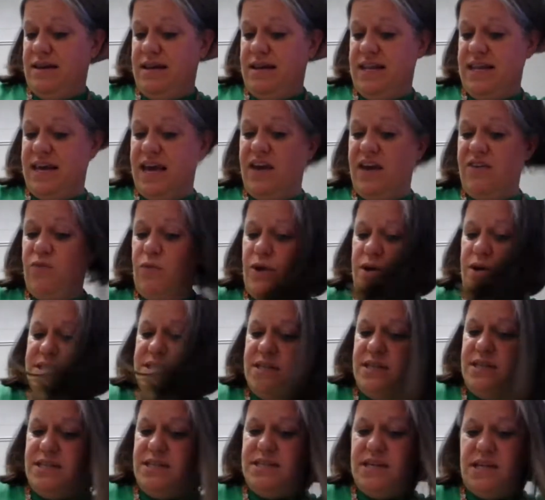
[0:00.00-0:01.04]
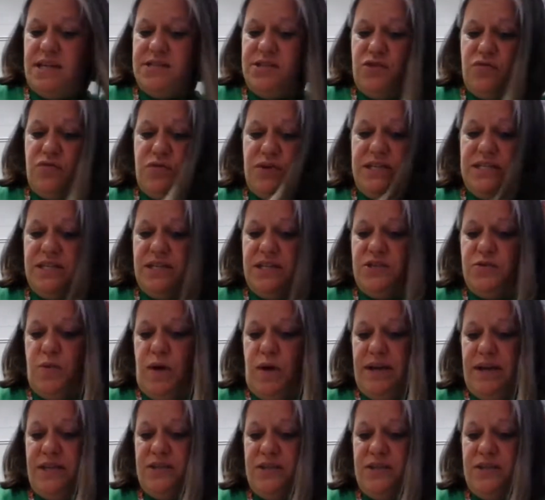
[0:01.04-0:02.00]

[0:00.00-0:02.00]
and he gave Wilson a dozen reasons why